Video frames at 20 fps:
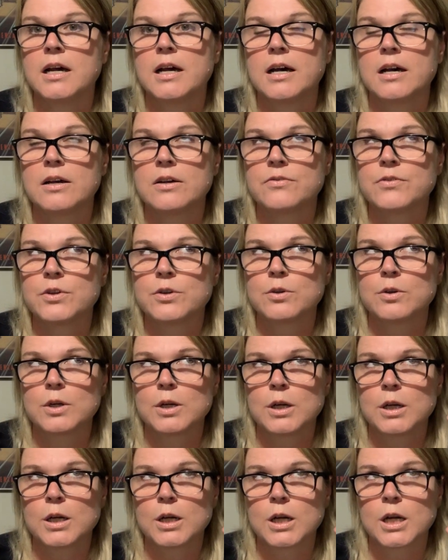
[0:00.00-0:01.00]
of
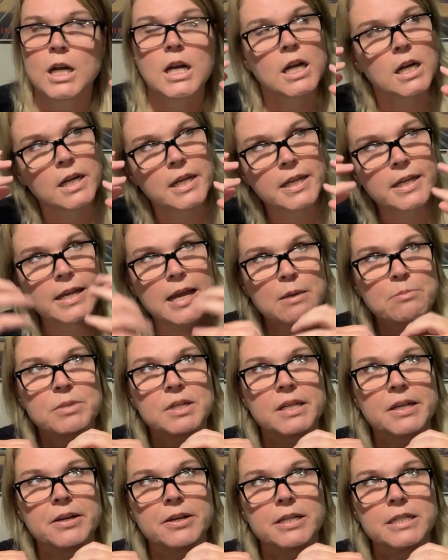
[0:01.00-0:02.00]
your
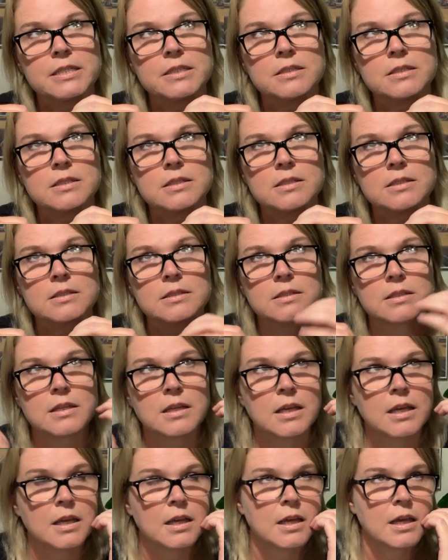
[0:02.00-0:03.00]
capillaries.
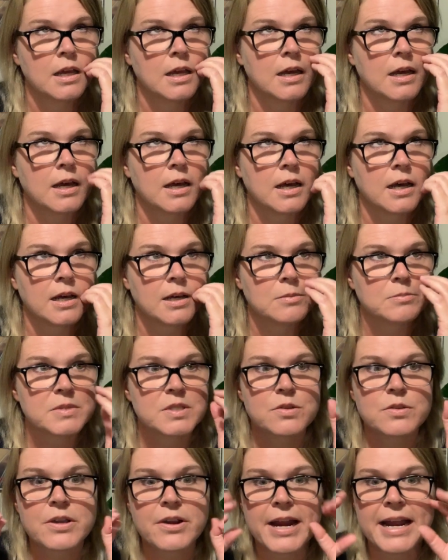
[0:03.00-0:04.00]
Um,
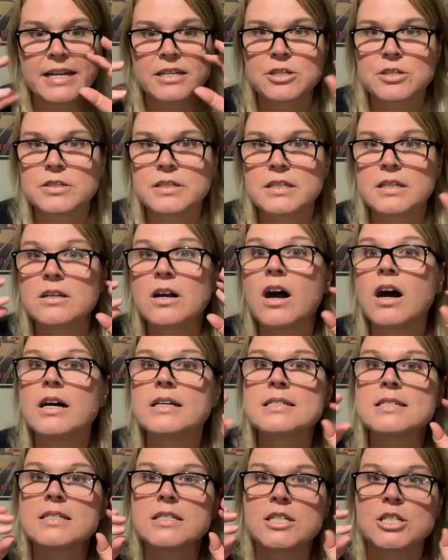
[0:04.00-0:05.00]
so they're actually
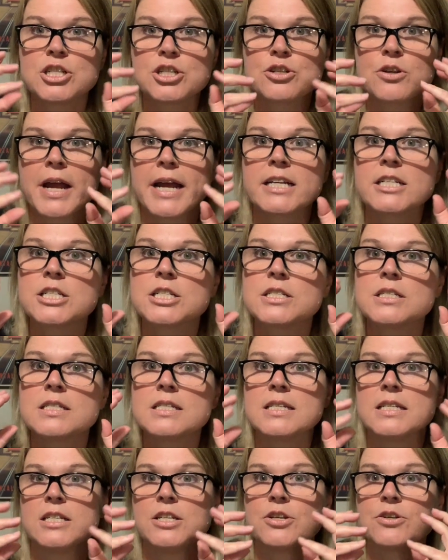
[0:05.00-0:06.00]
causing
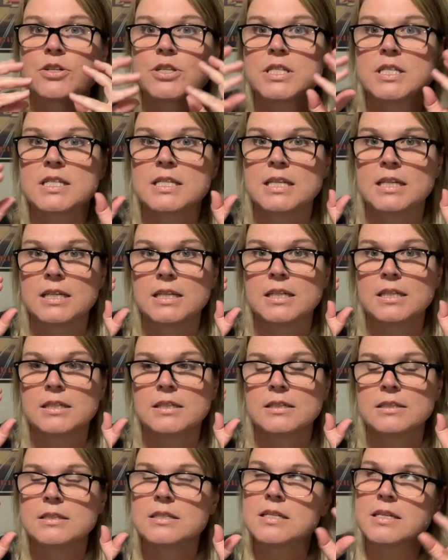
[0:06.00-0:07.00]
contractions in your
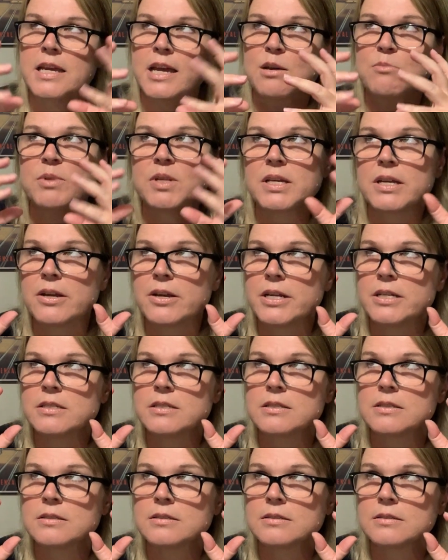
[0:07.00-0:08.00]
skin. Is it
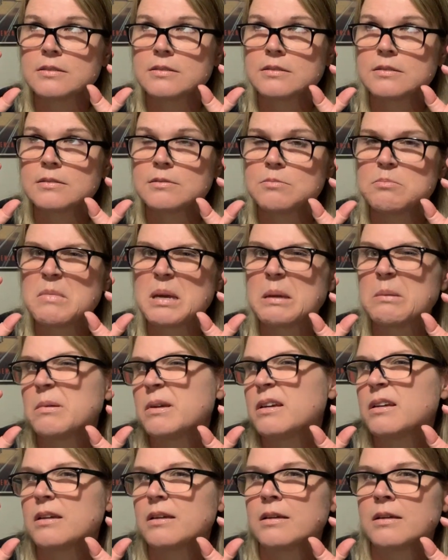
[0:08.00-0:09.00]
capillaries?
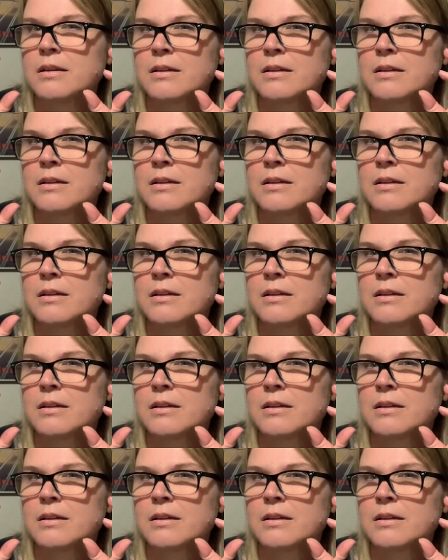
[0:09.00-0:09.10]
Maybe.